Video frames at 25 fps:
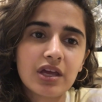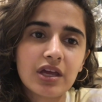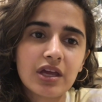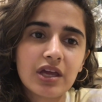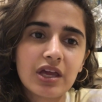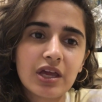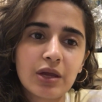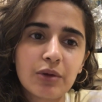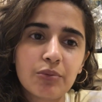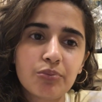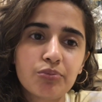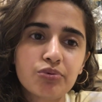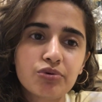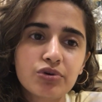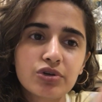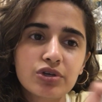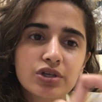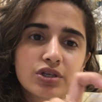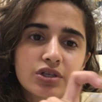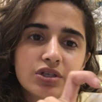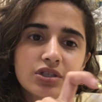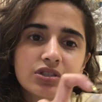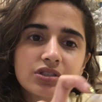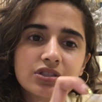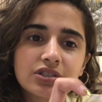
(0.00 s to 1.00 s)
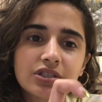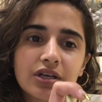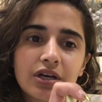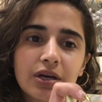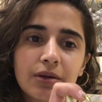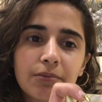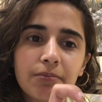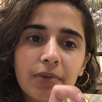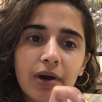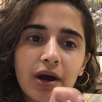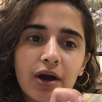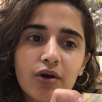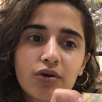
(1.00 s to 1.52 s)
April till
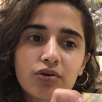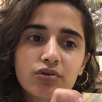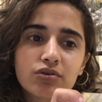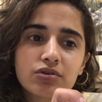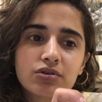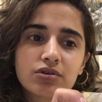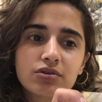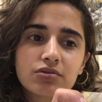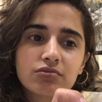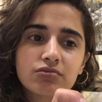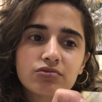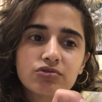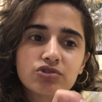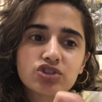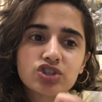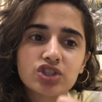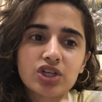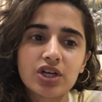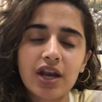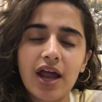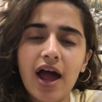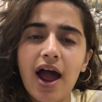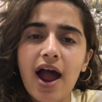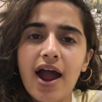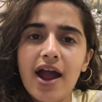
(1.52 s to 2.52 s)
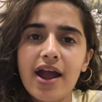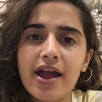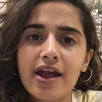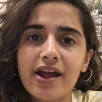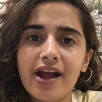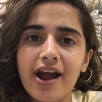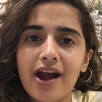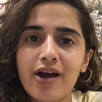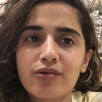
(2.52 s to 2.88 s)
about July,